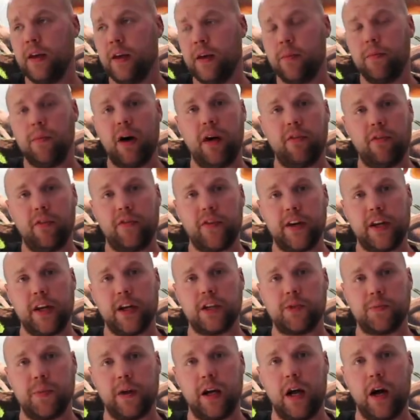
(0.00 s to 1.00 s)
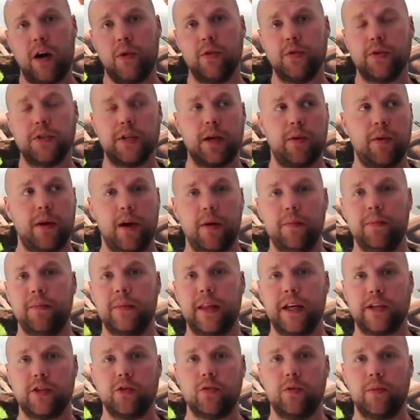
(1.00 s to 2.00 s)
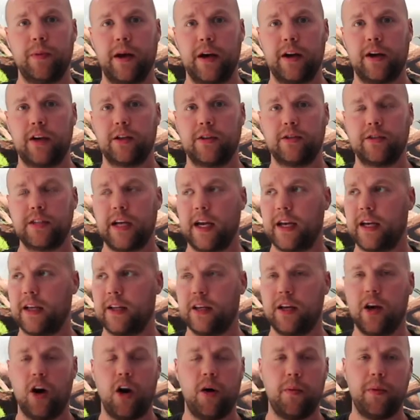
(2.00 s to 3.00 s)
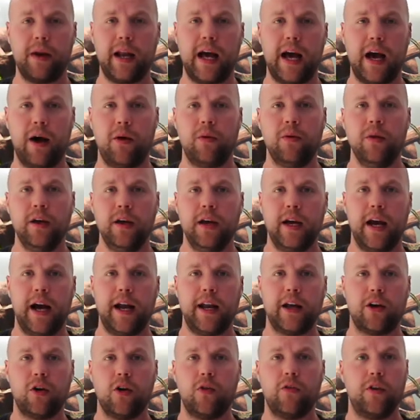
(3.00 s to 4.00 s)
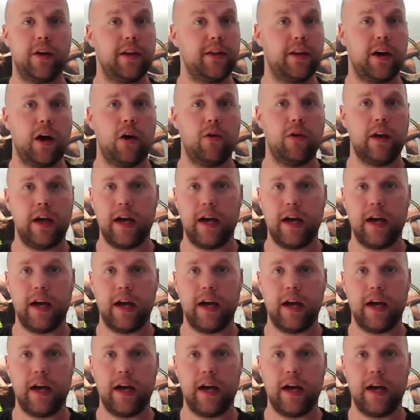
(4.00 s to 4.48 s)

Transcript: my other videos below. So that's all about taking carbon out, and it got rid of the whole